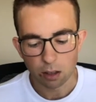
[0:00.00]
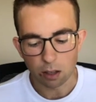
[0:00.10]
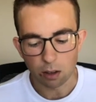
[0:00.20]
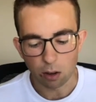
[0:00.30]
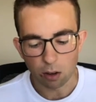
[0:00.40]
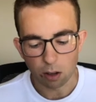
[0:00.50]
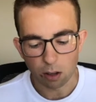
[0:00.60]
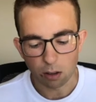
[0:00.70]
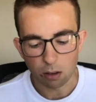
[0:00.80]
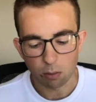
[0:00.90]
you know
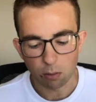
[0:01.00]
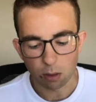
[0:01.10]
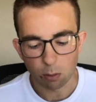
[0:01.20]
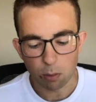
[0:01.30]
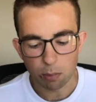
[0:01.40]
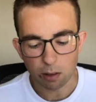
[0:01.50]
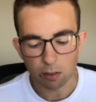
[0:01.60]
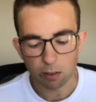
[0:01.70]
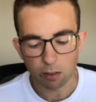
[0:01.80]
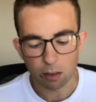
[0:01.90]
the
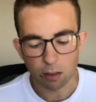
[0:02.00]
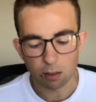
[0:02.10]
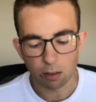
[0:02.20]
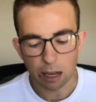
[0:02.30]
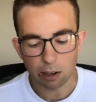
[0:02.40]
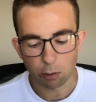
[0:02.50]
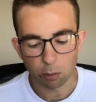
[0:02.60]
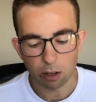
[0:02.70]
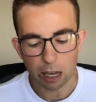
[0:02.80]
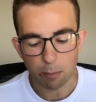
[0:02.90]
women's national
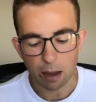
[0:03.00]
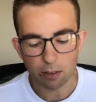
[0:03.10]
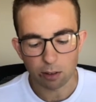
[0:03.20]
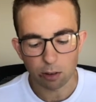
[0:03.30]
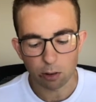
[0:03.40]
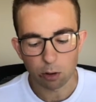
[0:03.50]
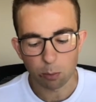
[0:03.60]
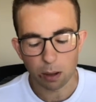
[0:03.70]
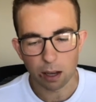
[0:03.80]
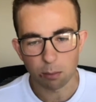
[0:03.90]
team has a huge
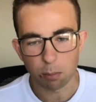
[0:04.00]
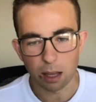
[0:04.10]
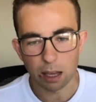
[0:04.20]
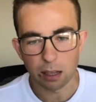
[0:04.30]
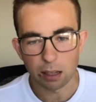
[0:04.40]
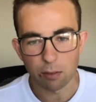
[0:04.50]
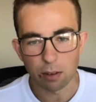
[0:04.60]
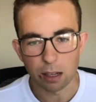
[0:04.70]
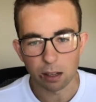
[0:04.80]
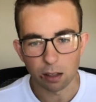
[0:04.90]
part to play in
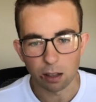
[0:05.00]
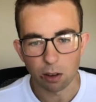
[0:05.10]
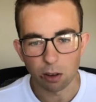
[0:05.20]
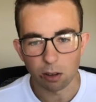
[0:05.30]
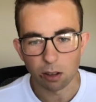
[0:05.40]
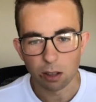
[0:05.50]
giving, you know,